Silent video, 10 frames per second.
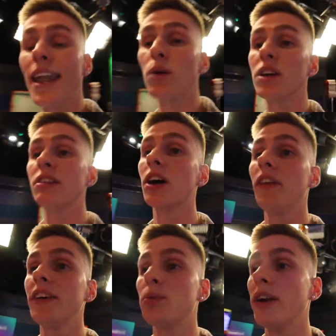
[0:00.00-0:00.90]
Now we're going to
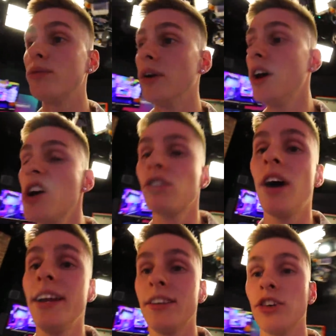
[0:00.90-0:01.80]
record this one, everyone,
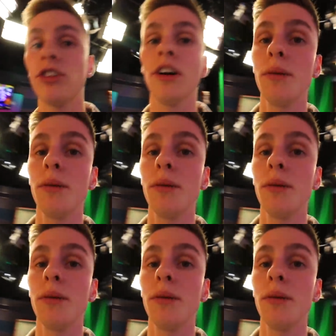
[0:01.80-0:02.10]
so I need to shut